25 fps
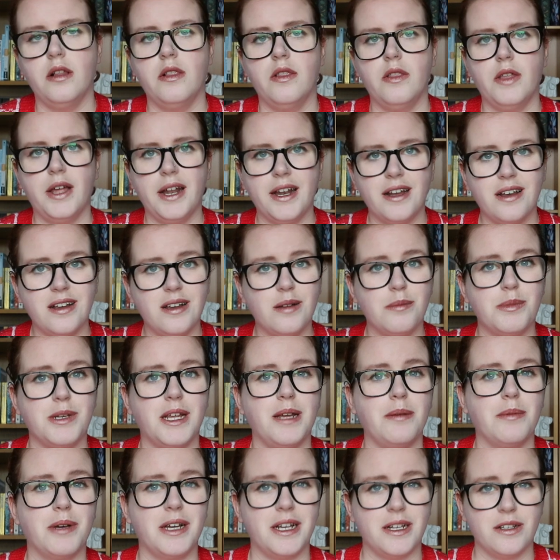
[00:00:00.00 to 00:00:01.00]
I
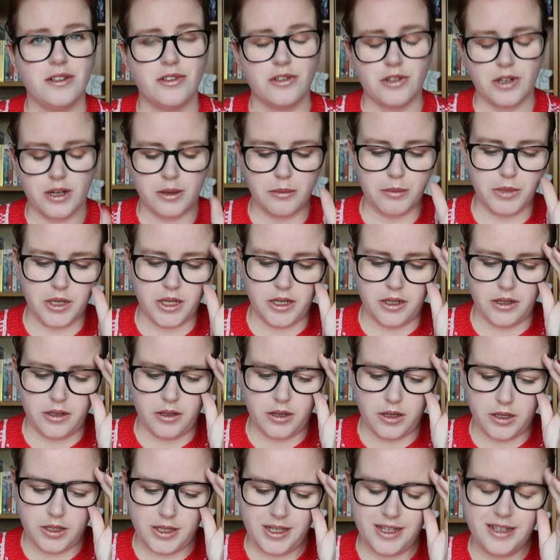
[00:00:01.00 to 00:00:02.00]
update my Instagram bio.
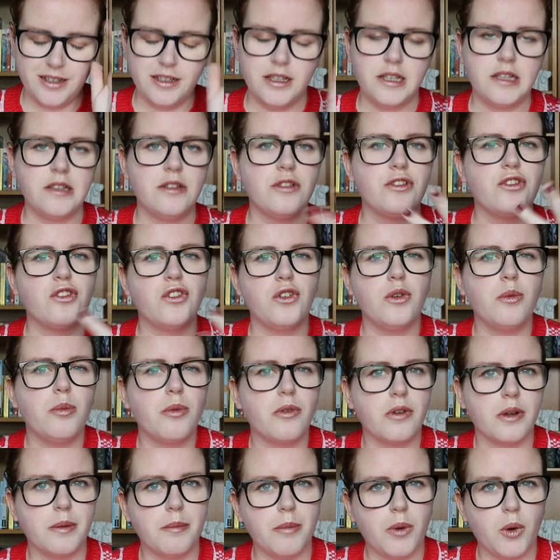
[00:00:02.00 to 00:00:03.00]
This isn't
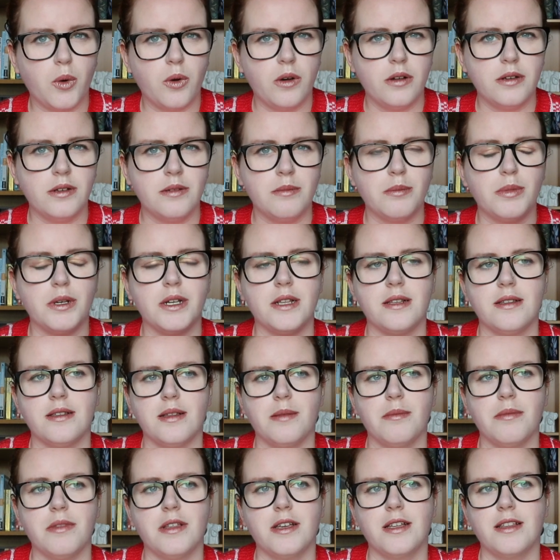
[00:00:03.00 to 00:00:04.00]
super important, but it's
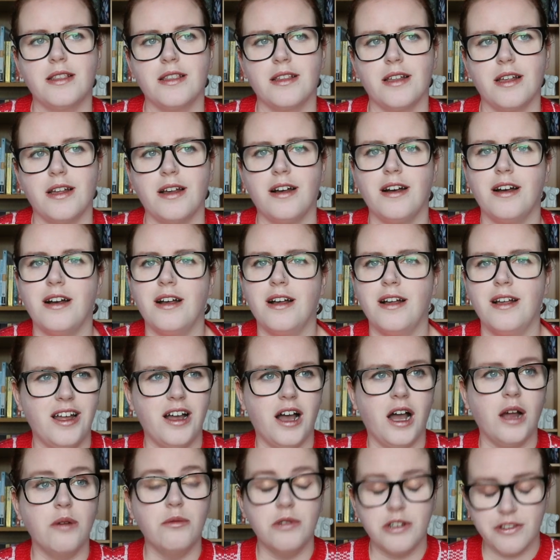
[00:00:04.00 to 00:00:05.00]
something that
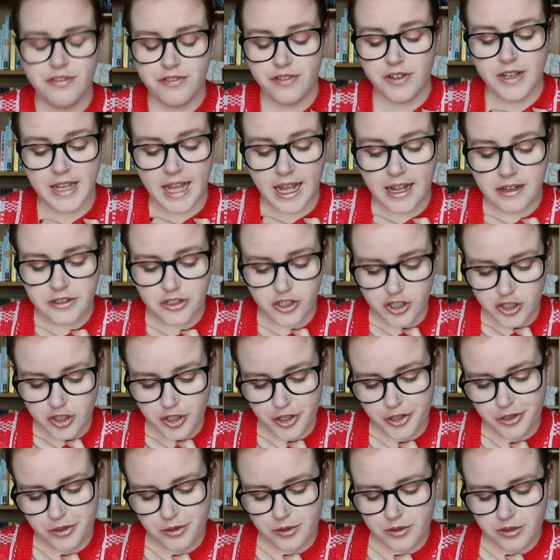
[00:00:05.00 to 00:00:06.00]
I would forget to
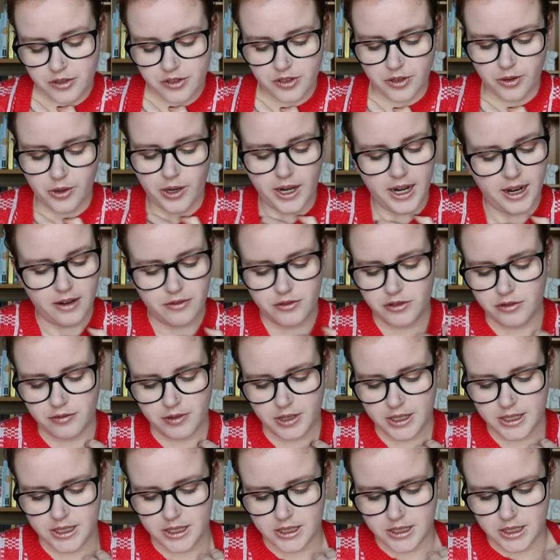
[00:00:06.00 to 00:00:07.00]
do, so I have to
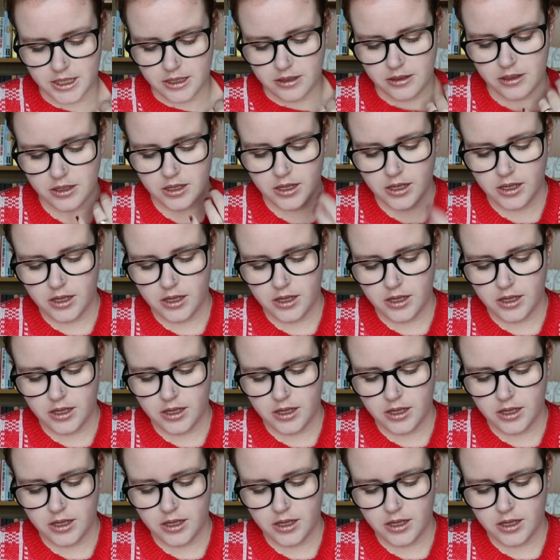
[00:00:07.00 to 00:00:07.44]
write it down.